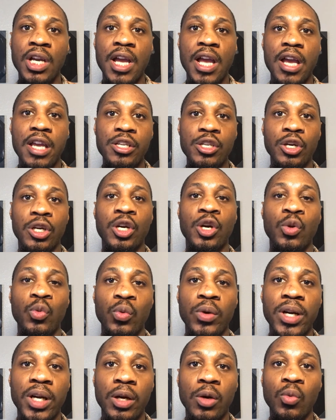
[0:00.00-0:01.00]
and your
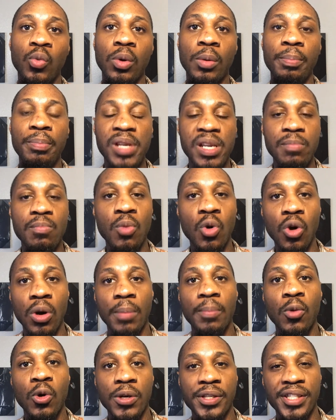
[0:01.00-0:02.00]
career will be more and
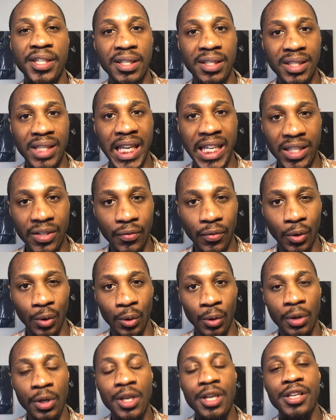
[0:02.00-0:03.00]
more successful